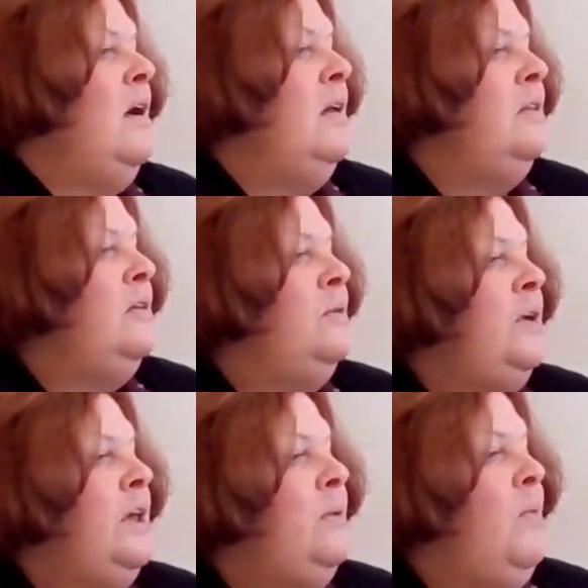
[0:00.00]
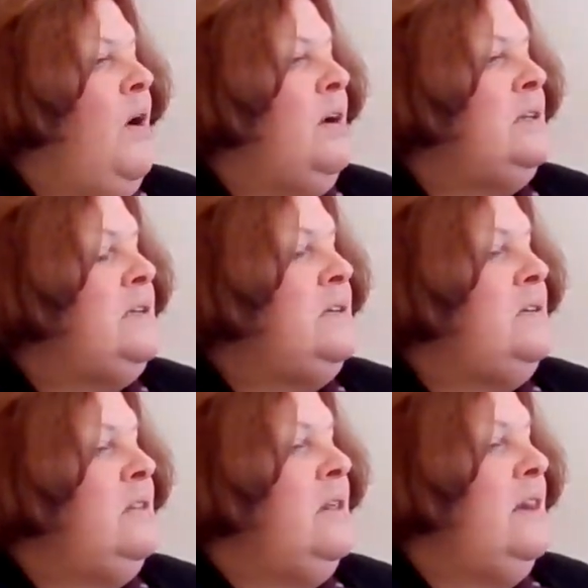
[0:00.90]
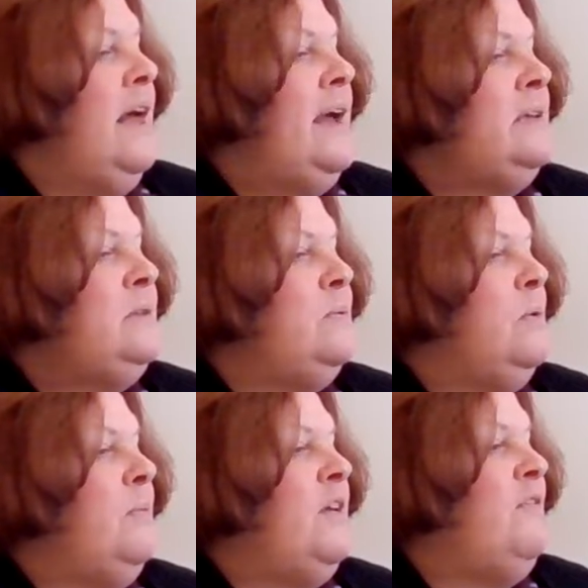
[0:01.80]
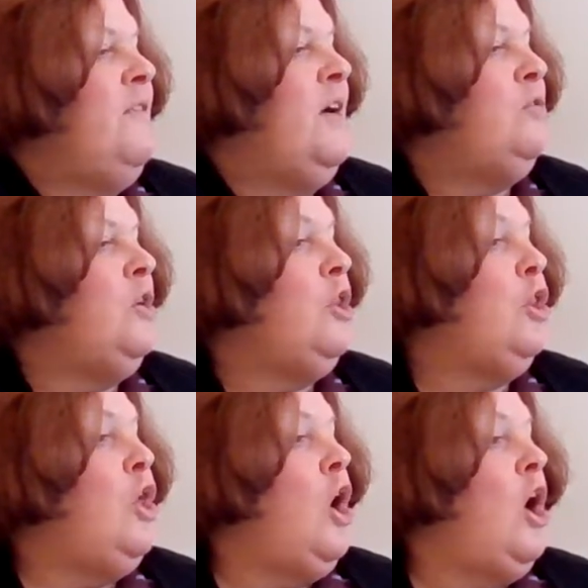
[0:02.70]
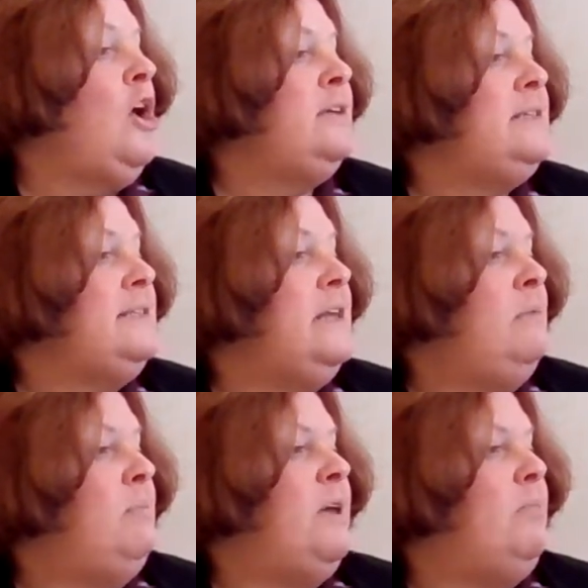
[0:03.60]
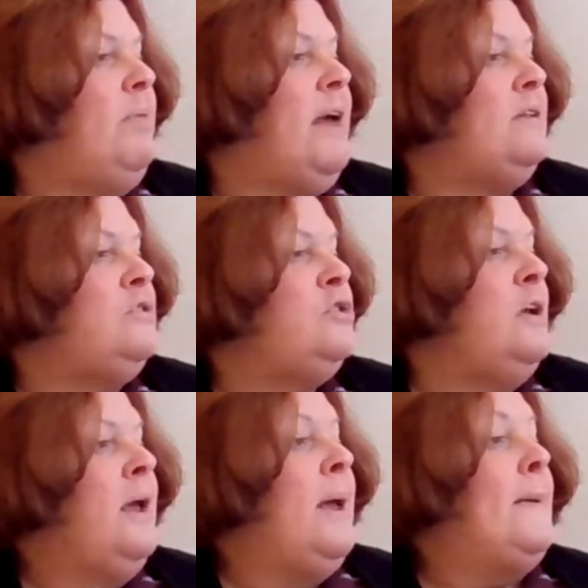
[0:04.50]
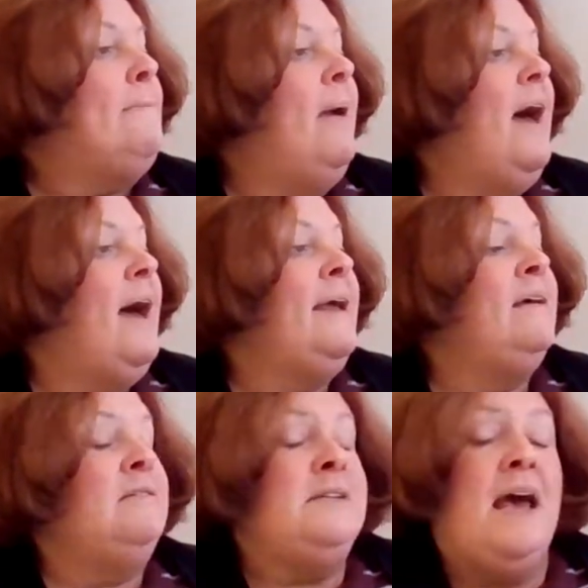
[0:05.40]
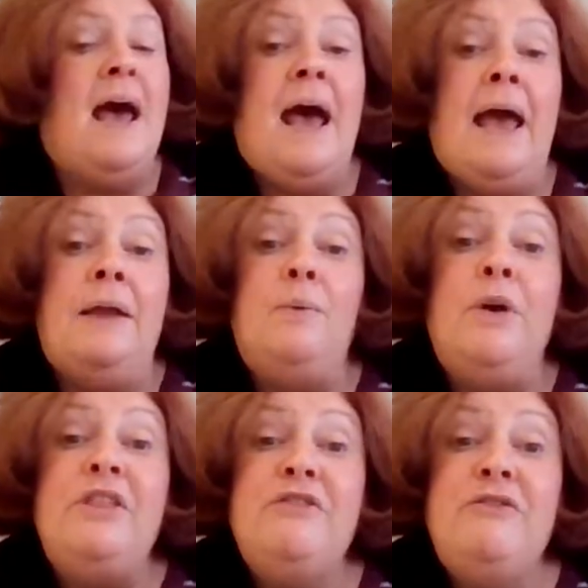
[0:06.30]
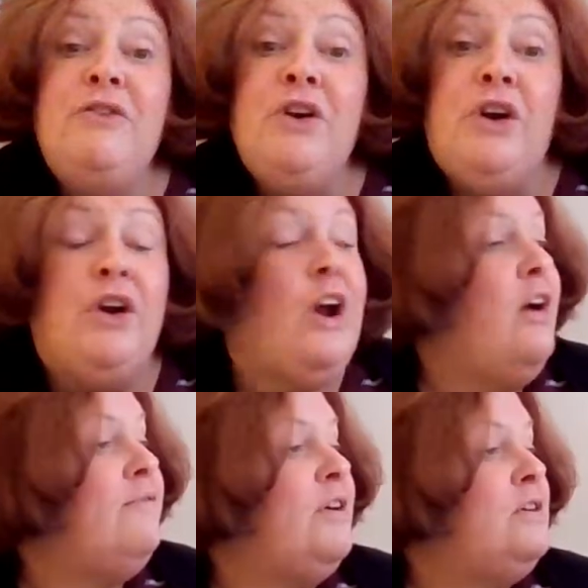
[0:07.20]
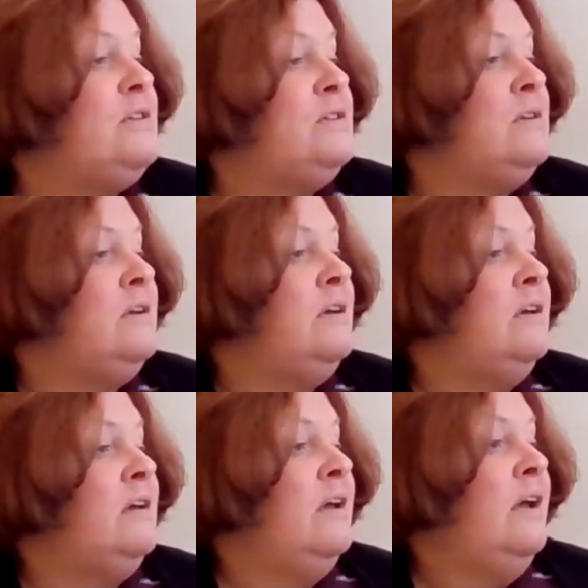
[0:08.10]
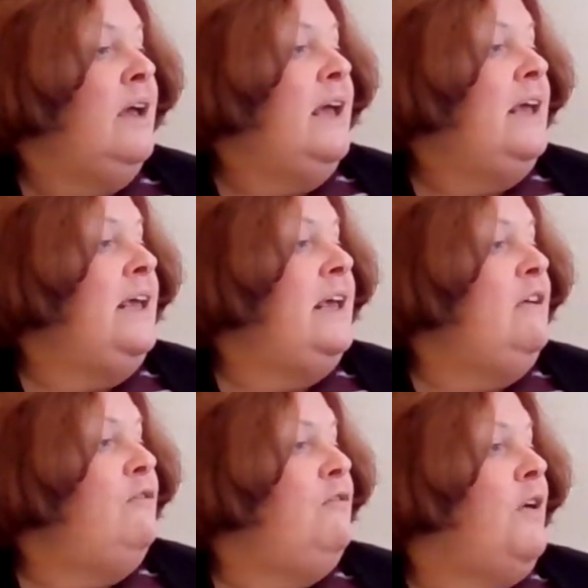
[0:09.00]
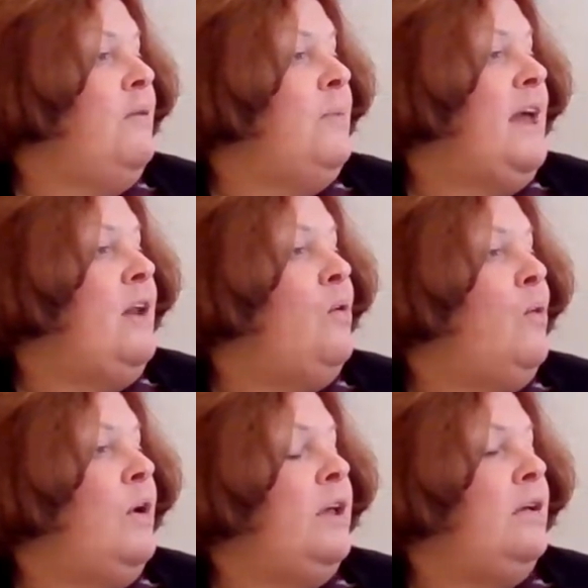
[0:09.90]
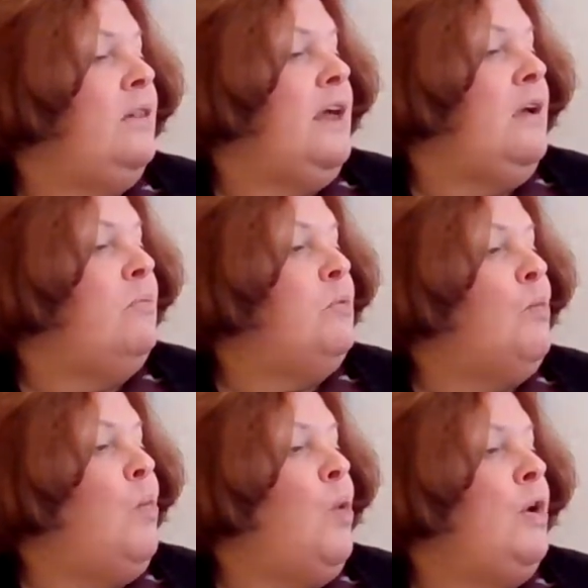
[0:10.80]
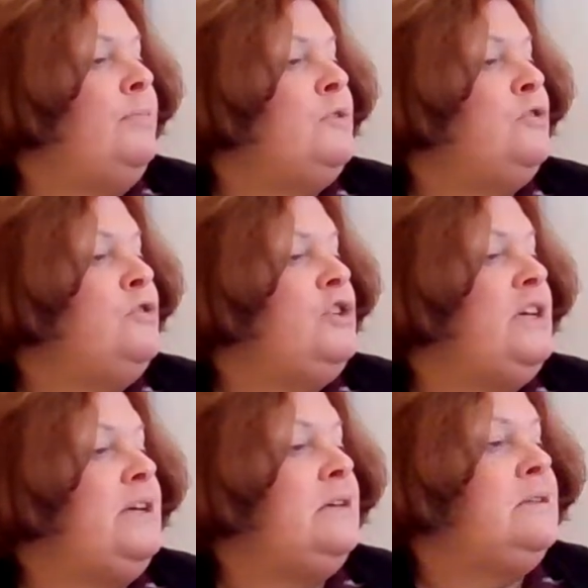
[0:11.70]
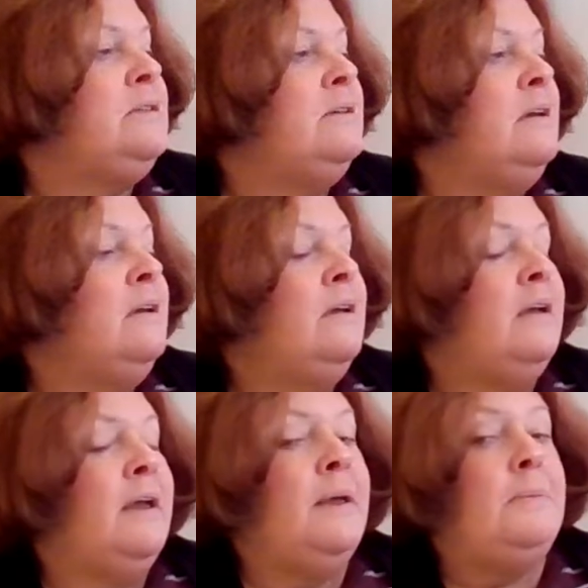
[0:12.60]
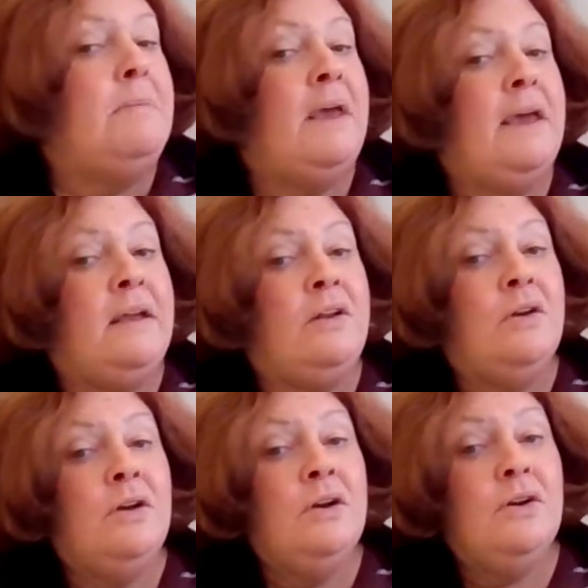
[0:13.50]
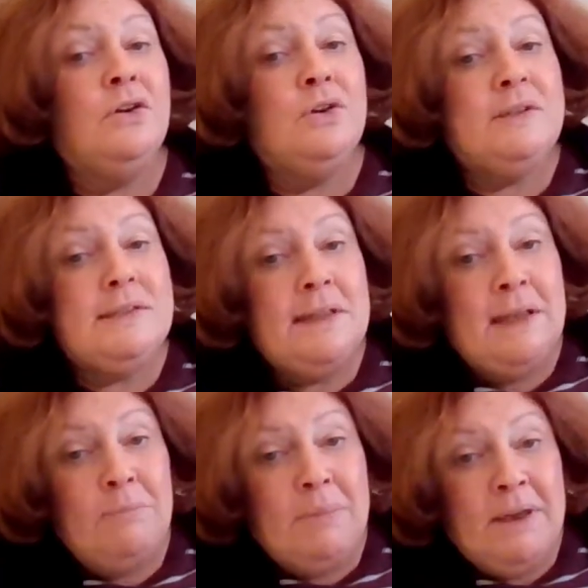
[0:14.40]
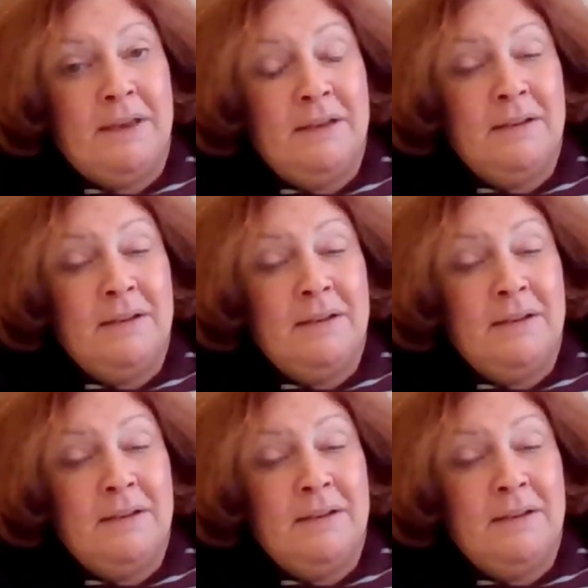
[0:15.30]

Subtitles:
Aluki walked into the last room and found a long sleeping bench piled high with fur covers. Heat from an oil lamp warmed her cheeks and made her sleepy.